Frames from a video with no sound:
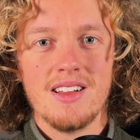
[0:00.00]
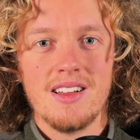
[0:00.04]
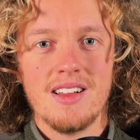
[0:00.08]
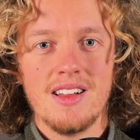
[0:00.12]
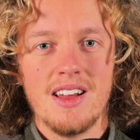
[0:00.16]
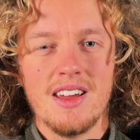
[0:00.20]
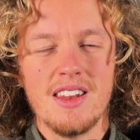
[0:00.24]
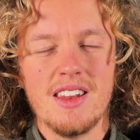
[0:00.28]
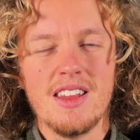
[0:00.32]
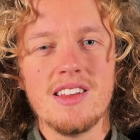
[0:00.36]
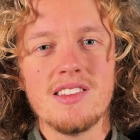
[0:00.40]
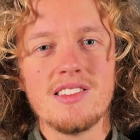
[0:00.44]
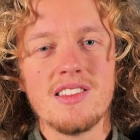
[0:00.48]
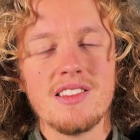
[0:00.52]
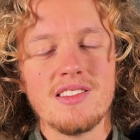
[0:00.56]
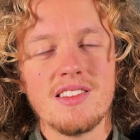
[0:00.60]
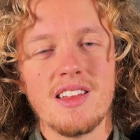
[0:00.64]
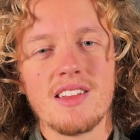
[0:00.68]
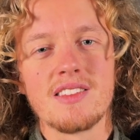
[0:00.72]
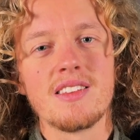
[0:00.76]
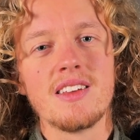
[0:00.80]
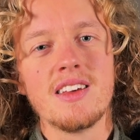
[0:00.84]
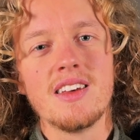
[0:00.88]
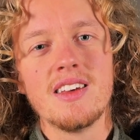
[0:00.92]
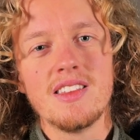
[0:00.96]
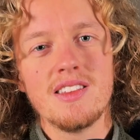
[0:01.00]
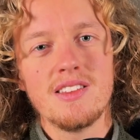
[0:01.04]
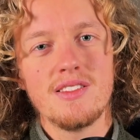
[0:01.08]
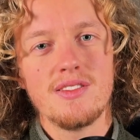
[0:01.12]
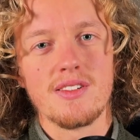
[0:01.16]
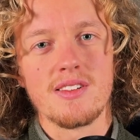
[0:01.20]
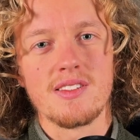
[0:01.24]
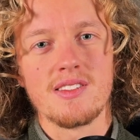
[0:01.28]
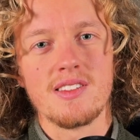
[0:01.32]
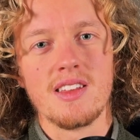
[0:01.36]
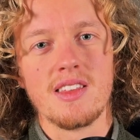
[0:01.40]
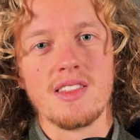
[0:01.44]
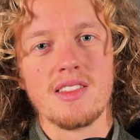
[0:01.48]
And isn't that
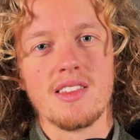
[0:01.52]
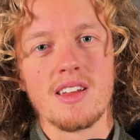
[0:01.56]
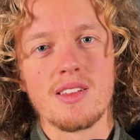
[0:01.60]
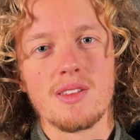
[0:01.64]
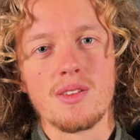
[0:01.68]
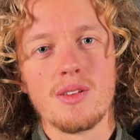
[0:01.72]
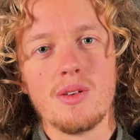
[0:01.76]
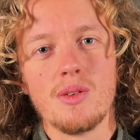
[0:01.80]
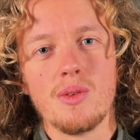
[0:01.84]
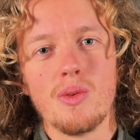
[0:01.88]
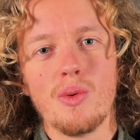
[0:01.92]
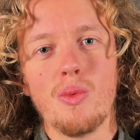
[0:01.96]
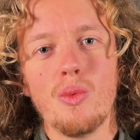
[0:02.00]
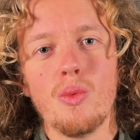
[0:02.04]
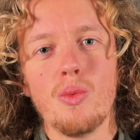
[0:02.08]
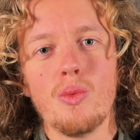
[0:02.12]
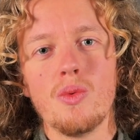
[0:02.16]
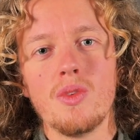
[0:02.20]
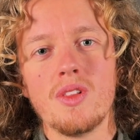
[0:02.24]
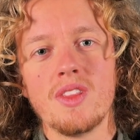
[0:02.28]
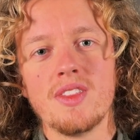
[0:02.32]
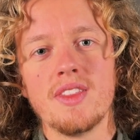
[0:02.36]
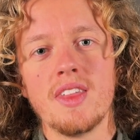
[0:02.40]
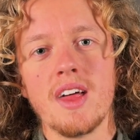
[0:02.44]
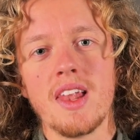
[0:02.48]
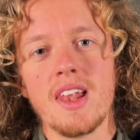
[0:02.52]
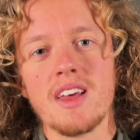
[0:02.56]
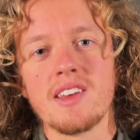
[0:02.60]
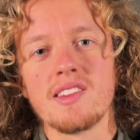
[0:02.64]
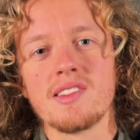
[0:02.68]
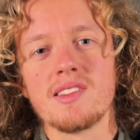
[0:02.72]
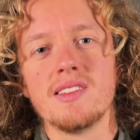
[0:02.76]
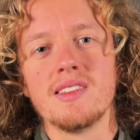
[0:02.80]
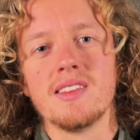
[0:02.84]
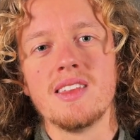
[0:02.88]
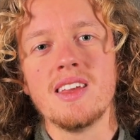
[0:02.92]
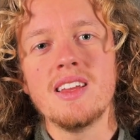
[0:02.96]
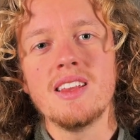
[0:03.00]
interesting that the
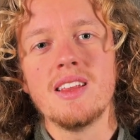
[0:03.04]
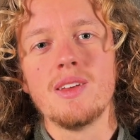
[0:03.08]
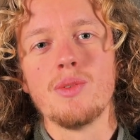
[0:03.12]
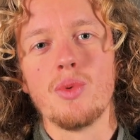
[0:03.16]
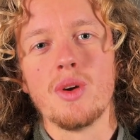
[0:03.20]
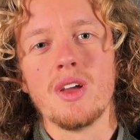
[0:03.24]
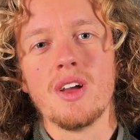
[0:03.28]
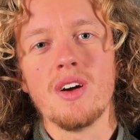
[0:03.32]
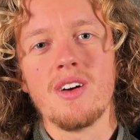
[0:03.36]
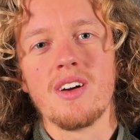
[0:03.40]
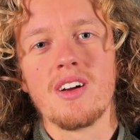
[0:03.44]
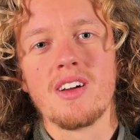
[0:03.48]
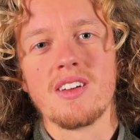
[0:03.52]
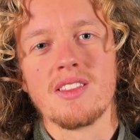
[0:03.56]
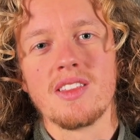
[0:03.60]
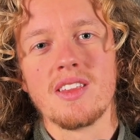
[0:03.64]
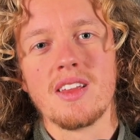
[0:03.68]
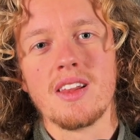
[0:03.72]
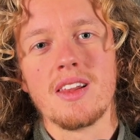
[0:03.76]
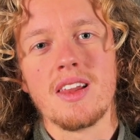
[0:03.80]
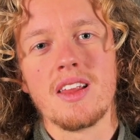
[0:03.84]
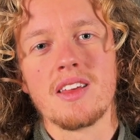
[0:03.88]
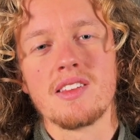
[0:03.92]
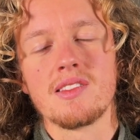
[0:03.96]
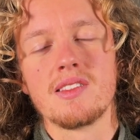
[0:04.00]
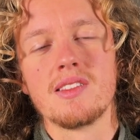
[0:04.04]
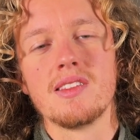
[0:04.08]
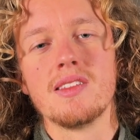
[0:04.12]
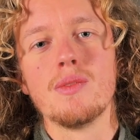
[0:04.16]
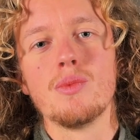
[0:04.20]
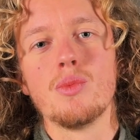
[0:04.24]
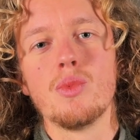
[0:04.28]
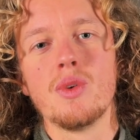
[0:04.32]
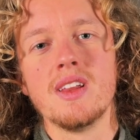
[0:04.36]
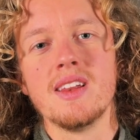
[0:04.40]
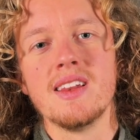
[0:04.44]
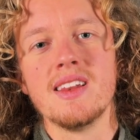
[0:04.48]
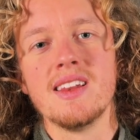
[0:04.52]
less needy we are and the less
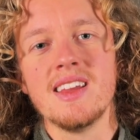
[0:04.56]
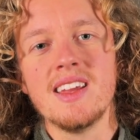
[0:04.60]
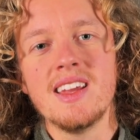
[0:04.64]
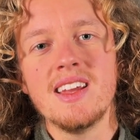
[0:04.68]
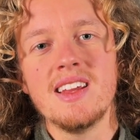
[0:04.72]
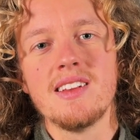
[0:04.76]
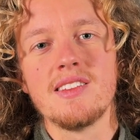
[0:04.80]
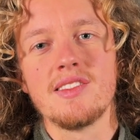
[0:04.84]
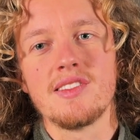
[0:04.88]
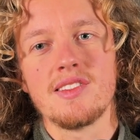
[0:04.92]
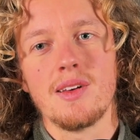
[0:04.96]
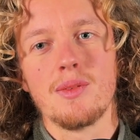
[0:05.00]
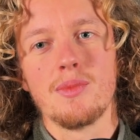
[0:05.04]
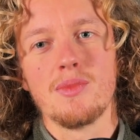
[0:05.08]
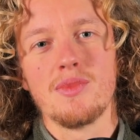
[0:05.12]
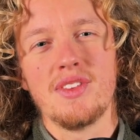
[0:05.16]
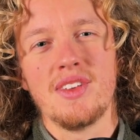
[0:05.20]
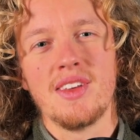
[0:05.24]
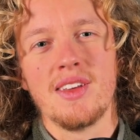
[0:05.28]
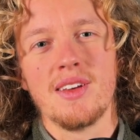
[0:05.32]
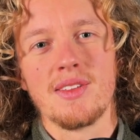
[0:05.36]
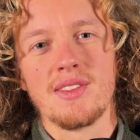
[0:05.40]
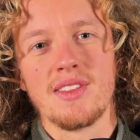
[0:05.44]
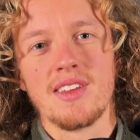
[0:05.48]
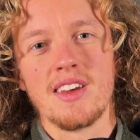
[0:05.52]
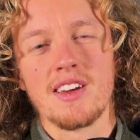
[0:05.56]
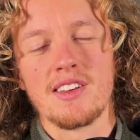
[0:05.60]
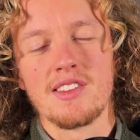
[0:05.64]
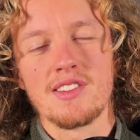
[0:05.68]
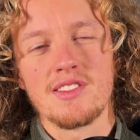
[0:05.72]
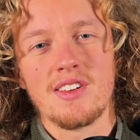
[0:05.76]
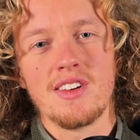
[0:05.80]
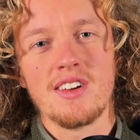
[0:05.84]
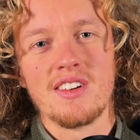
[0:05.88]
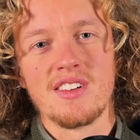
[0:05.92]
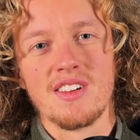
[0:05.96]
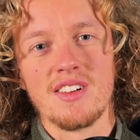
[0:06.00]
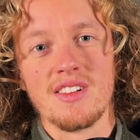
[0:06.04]
we need something on the
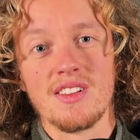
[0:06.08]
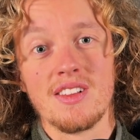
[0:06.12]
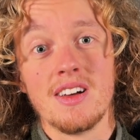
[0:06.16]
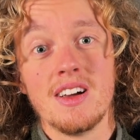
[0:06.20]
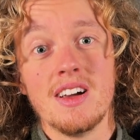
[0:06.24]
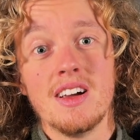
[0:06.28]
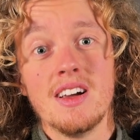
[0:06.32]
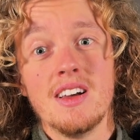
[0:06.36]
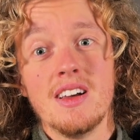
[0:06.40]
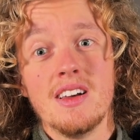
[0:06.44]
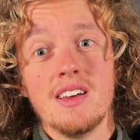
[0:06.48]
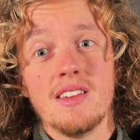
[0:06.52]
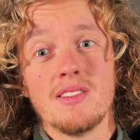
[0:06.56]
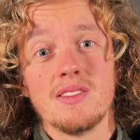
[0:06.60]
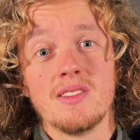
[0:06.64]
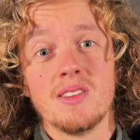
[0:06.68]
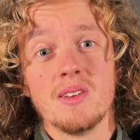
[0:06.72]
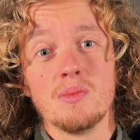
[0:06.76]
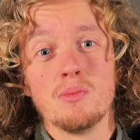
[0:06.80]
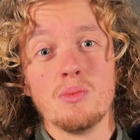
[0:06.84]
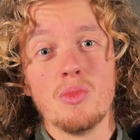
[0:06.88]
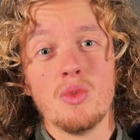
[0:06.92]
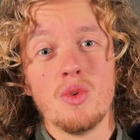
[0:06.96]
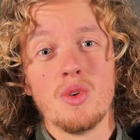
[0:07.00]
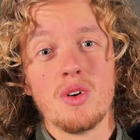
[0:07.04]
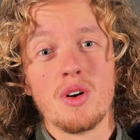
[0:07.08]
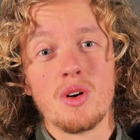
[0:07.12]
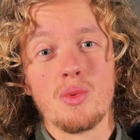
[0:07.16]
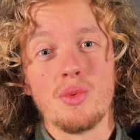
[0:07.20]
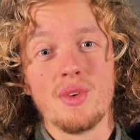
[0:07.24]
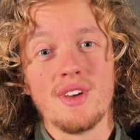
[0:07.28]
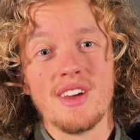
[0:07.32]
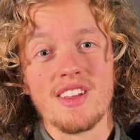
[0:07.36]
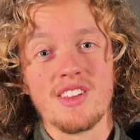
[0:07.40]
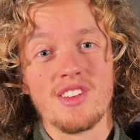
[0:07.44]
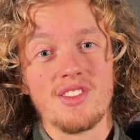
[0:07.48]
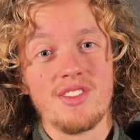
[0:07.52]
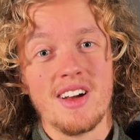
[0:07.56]
external, the more
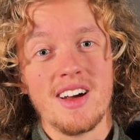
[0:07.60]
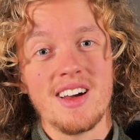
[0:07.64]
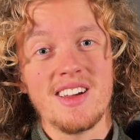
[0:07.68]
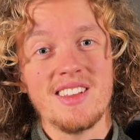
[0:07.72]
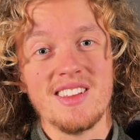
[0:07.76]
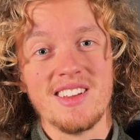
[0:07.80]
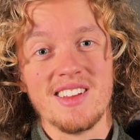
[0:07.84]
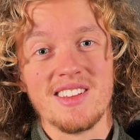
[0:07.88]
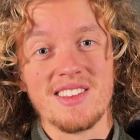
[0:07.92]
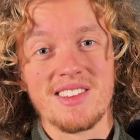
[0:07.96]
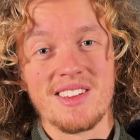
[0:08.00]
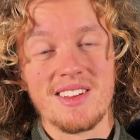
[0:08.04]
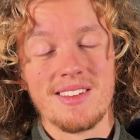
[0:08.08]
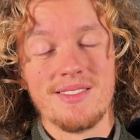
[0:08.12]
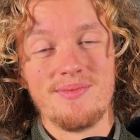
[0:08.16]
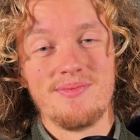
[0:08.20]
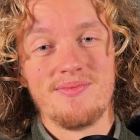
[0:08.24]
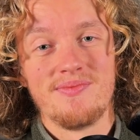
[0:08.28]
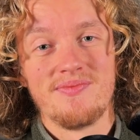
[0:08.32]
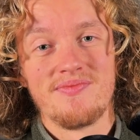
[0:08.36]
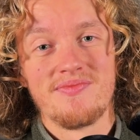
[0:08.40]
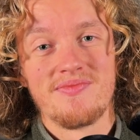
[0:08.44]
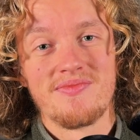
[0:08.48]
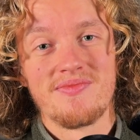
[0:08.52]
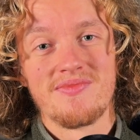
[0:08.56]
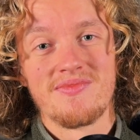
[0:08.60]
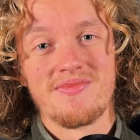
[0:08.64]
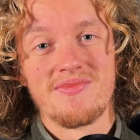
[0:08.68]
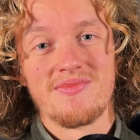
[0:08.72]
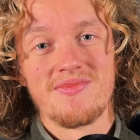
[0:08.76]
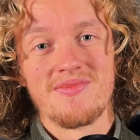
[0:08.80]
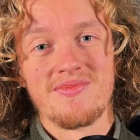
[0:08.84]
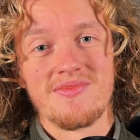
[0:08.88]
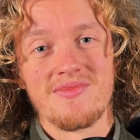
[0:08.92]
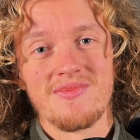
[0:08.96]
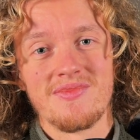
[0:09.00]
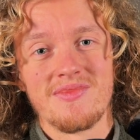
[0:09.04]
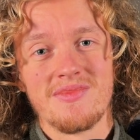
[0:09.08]
we attract it?
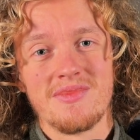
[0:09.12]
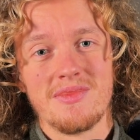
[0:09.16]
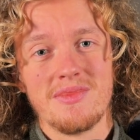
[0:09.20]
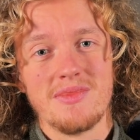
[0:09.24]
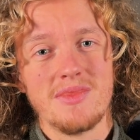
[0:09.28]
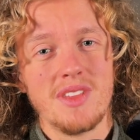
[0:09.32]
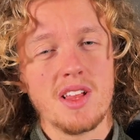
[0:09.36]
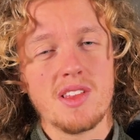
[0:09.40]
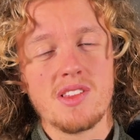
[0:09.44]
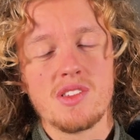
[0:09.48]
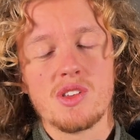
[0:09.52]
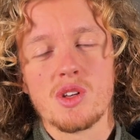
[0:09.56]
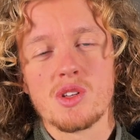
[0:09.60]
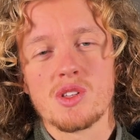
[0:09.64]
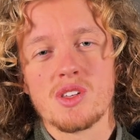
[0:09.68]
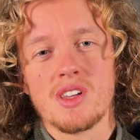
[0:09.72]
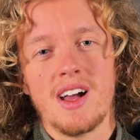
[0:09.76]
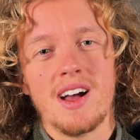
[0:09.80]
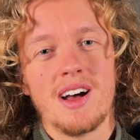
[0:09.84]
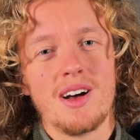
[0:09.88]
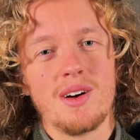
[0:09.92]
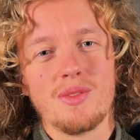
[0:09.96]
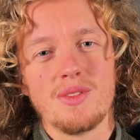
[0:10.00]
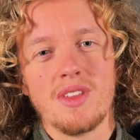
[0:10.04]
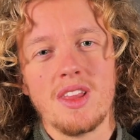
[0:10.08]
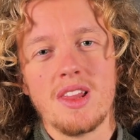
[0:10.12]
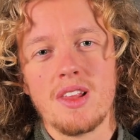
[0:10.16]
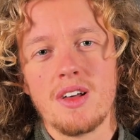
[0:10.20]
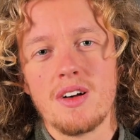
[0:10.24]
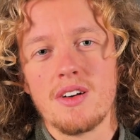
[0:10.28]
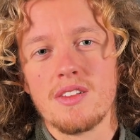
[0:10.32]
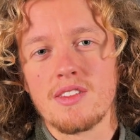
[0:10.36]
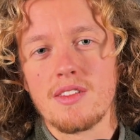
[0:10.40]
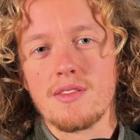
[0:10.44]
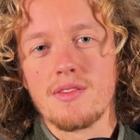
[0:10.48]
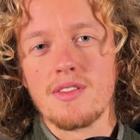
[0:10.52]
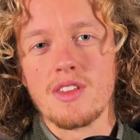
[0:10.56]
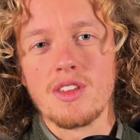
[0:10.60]
That's just how the
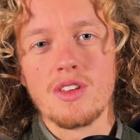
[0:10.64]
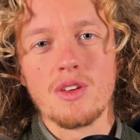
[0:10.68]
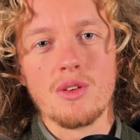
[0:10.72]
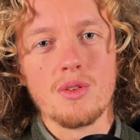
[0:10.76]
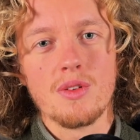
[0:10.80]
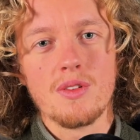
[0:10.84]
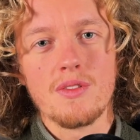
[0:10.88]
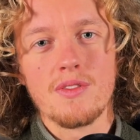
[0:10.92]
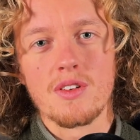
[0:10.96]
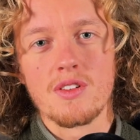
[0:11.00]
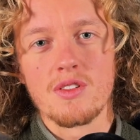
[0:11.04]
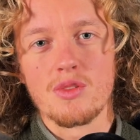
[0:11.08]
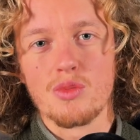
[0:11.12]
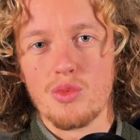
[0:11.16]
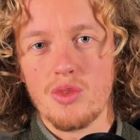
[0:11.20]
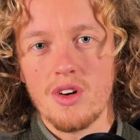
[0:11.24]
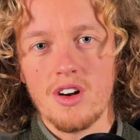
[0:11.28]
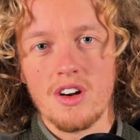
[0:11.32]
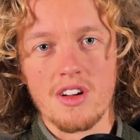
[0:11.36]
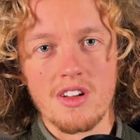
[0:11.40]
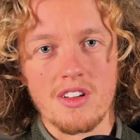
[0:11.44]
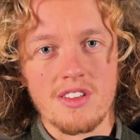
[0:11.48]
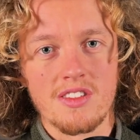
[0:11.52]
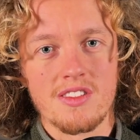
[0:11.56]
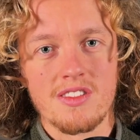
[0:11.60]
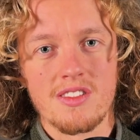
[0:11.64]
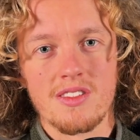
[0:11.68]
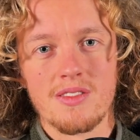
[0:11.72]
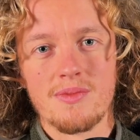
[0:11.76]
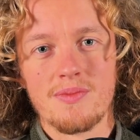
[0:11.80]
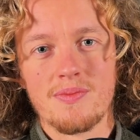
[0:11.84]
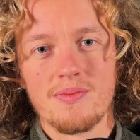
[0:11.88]
laws of the universe works.